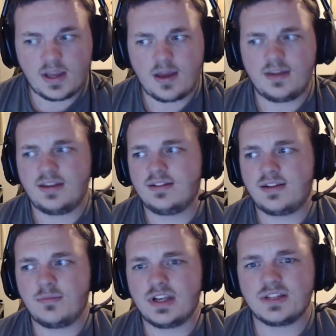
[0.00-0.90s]
yeah, and
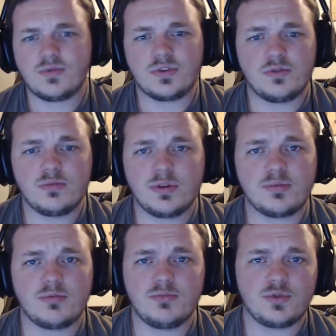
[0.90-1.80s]
anytime you guys want to group
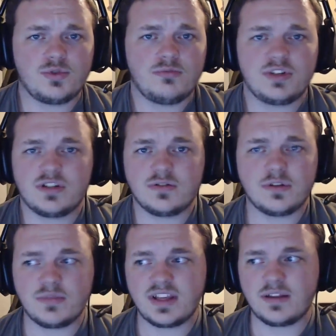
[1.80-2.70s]
up or do a mission or
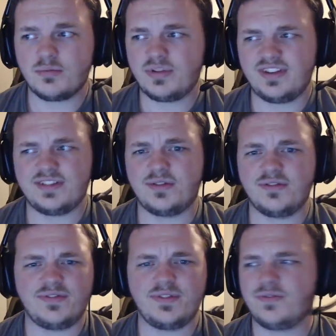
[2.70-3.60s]
something together, please
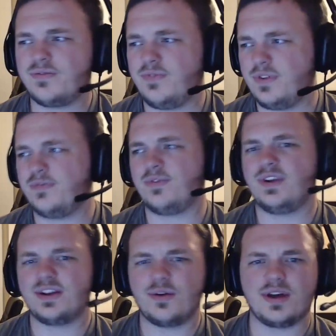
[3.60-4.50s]
don't feel
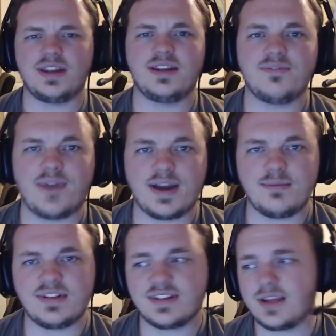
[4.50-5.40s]
free to go ahead and
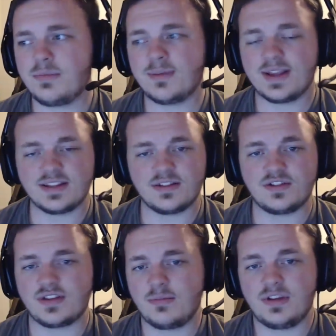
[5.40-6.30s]
invite me. Send me a
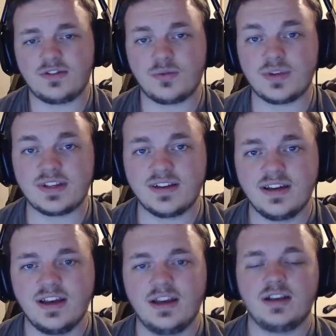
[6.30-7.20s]
message. Send me a tweet.
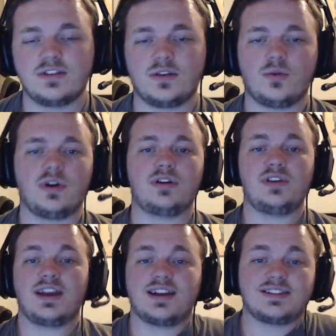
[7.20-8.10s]
So,
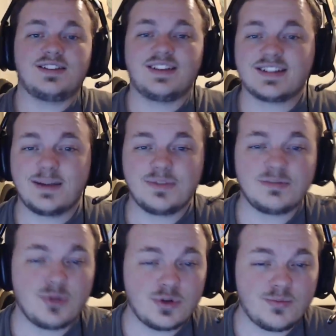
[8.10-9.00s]
yeah, guys, until next time, this
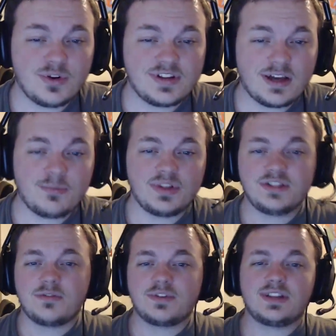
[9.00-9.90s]
is your boy Adopt.
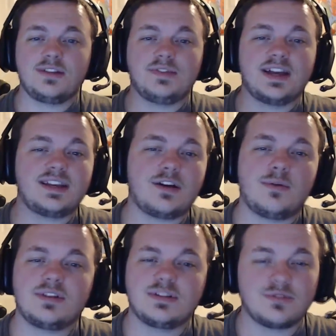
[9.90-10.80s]
Please don't forget to leave a like,
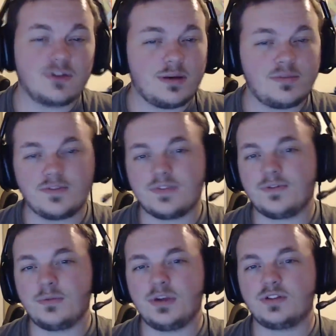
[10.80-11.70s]
comment, subscribe. Don't forget to
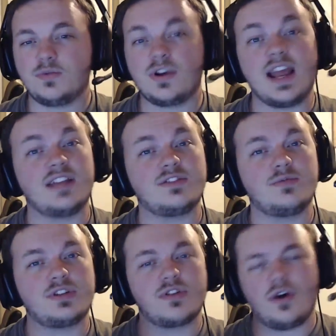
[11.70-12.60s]
follow me on Twitter and
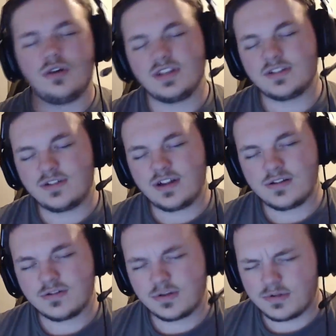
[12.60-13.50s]
Twitch. All links are down in
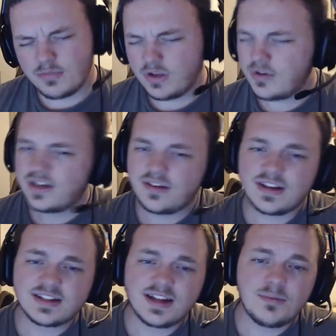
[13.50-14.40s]
the description below. And until
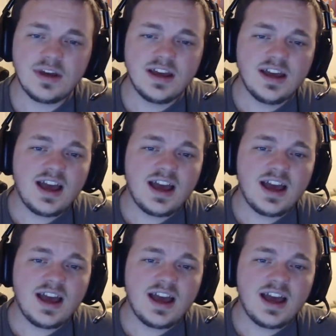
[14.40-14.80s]
next time,